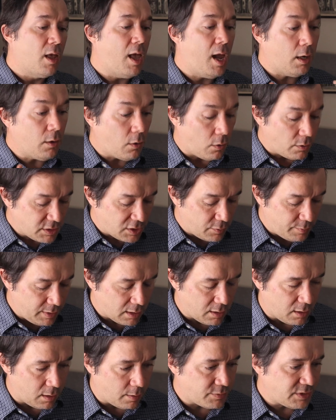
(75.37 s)
and also
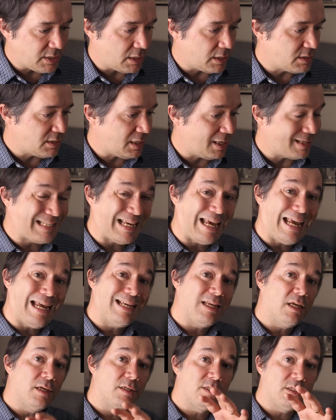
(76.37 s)
becomes, in a sense,
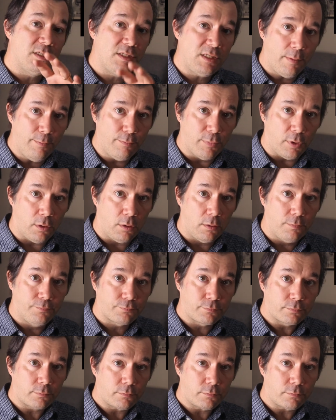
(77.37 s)
a symbol